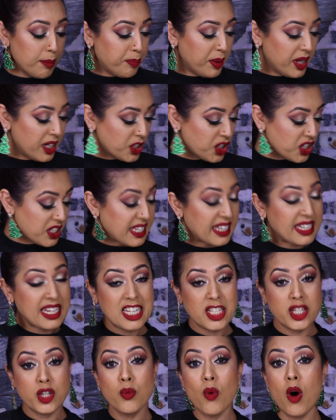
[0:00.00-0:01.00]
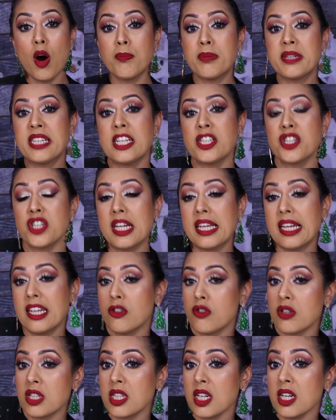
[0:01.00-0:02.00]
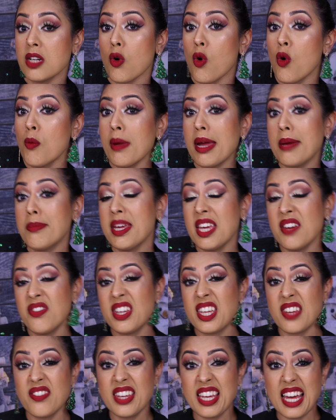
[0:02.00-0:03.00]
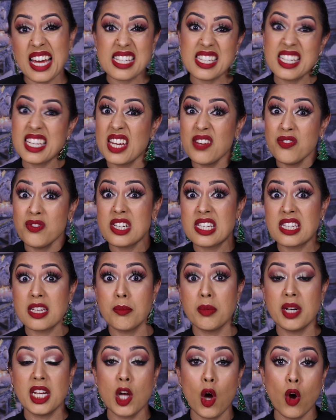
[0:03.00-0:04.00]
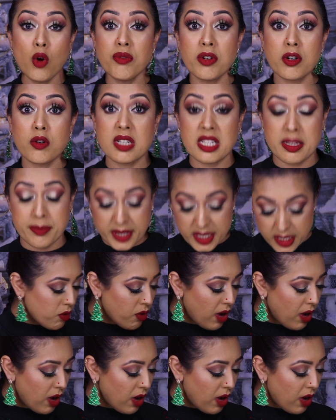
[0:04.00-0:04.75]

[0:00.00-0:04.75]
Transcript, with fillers: but just in case you are potentially interested or maybe even giving it as a gift to somebody over Christmas.